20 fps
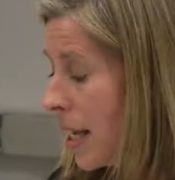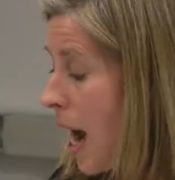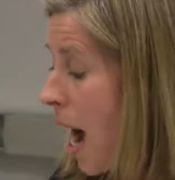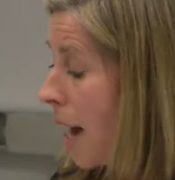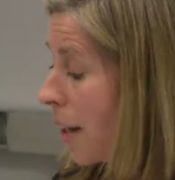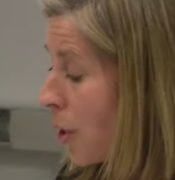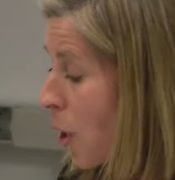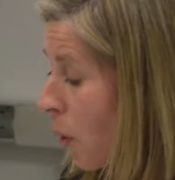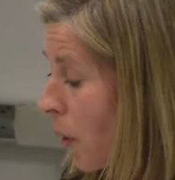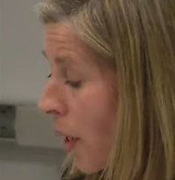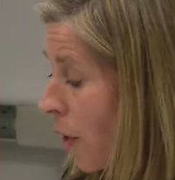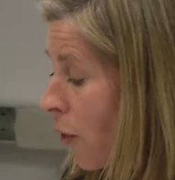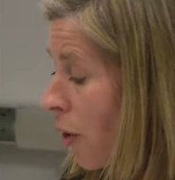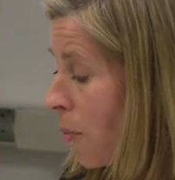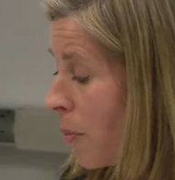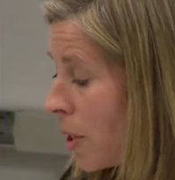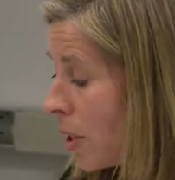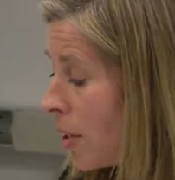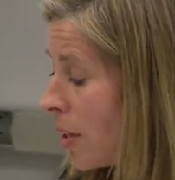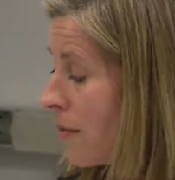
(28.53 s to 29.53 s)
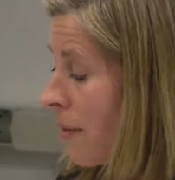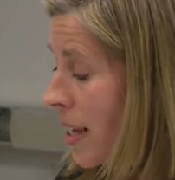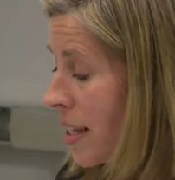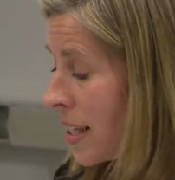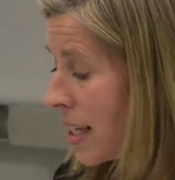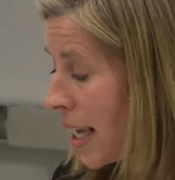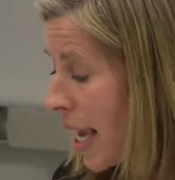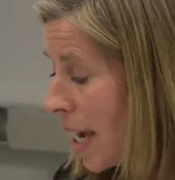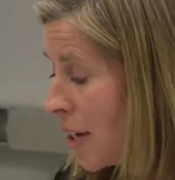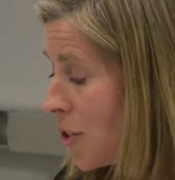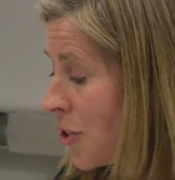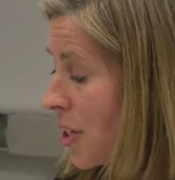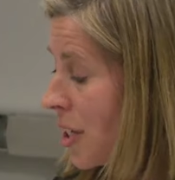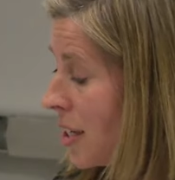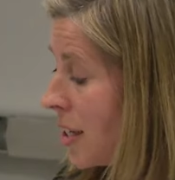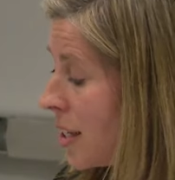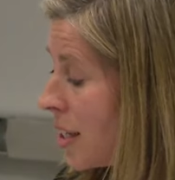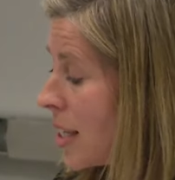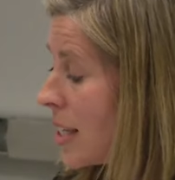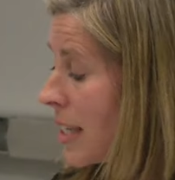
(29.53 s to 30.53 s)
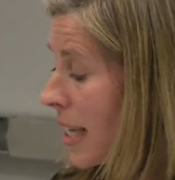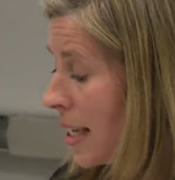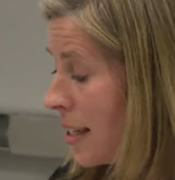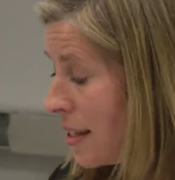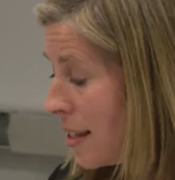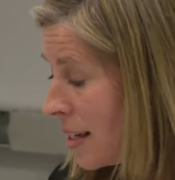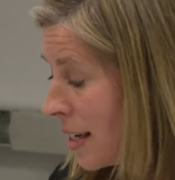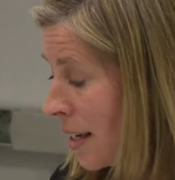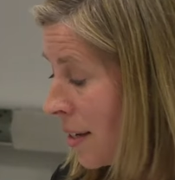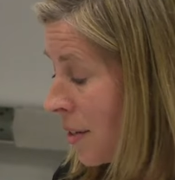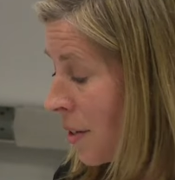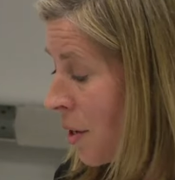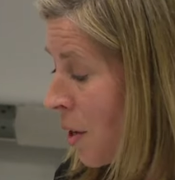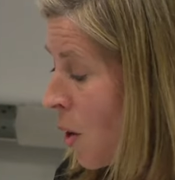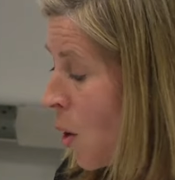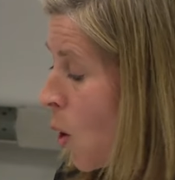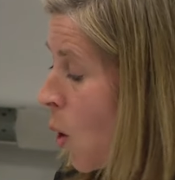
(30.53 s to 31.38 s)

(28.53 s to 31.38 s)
the ongoing criminal investigation into this incident